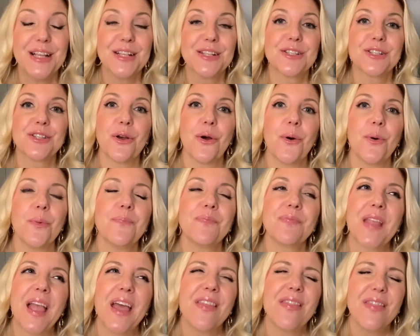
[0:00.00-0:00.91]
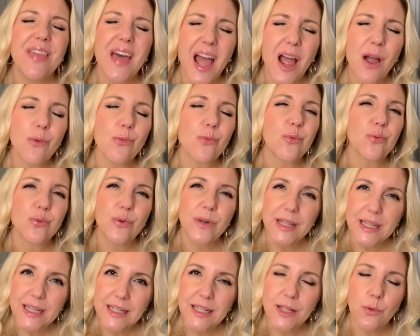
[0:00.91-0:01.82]
So that
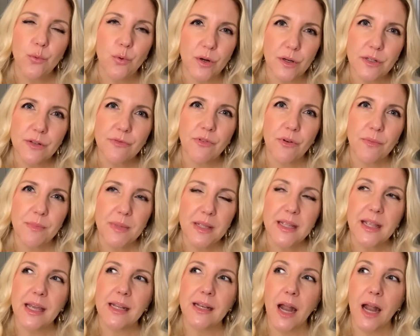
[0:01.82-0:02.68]
really worked for me,